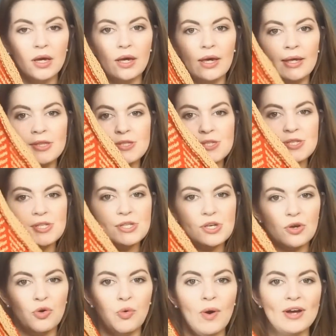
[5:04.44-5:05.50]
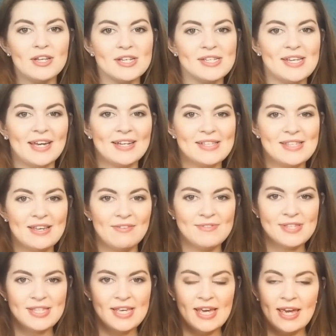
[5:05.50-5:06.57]
It's quite addictive
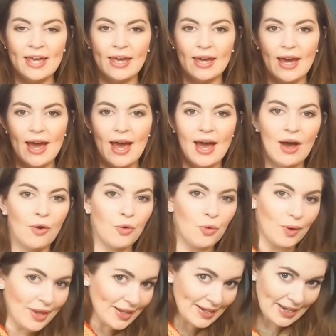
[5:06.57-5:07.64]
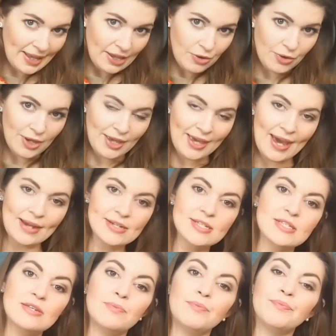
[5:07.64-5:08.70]
seeing how quickly you can get
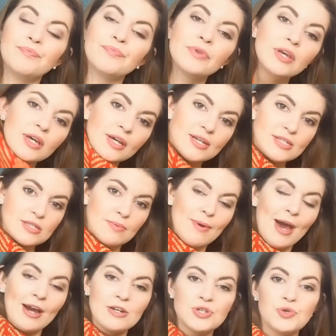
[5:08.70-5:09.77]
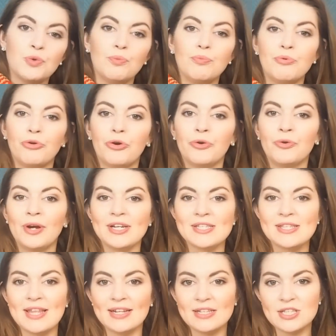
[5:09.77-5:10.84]
some actual progress
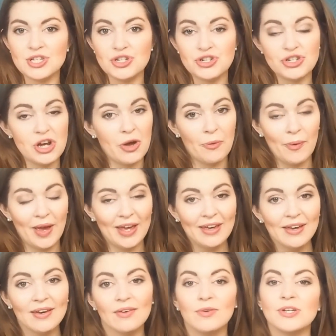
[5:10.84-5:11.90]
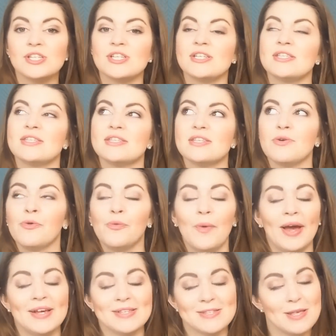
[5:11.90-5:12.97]
that's showing, which is
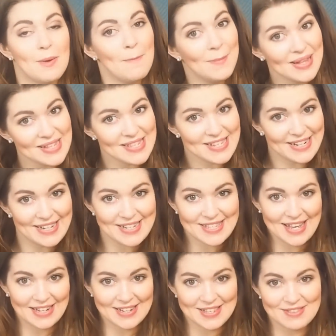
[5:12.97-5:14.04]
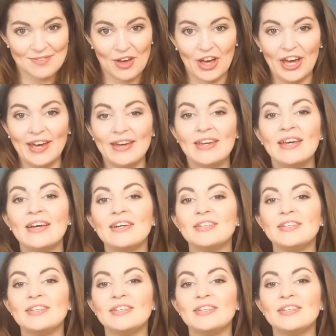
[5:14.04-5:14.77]
always immensely satisfying.